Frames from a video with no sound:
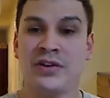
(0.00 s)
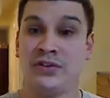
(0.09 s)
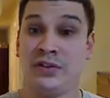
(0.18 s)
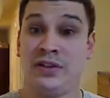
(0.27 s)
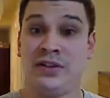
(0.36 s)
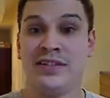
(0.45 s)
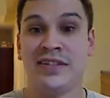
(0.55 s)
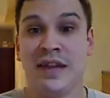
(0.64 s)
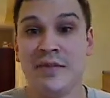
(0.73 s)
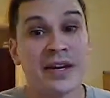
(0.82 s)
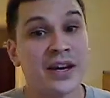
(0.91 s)
So he lets
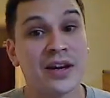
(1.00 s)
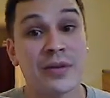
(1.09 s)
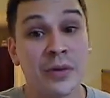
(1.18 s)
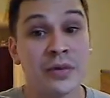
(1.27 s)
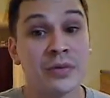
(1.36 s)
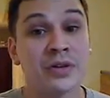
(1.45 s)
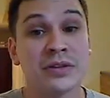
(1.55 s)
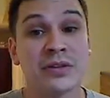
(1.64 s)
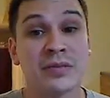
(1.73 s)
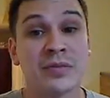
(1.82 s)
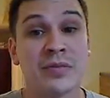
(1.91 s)
Damian get away with a
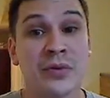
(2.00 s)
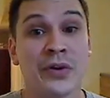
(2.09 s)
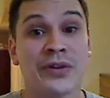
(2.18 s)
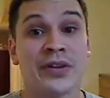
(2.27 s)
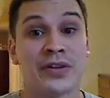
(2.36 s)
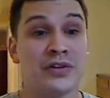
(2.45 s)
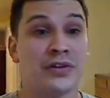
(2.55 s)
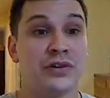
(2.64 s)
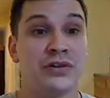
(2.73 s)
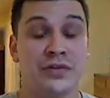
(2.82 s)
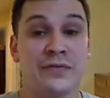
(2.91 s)
little bit more than
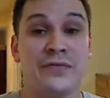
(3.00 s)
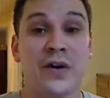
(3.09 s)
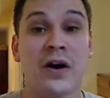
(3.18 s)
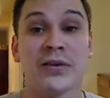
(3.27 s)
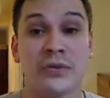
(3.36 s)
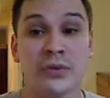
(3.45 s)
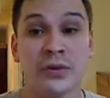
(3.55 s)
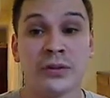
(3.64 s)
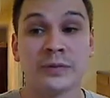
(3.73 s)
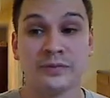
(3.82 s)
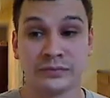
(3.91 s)
your father would.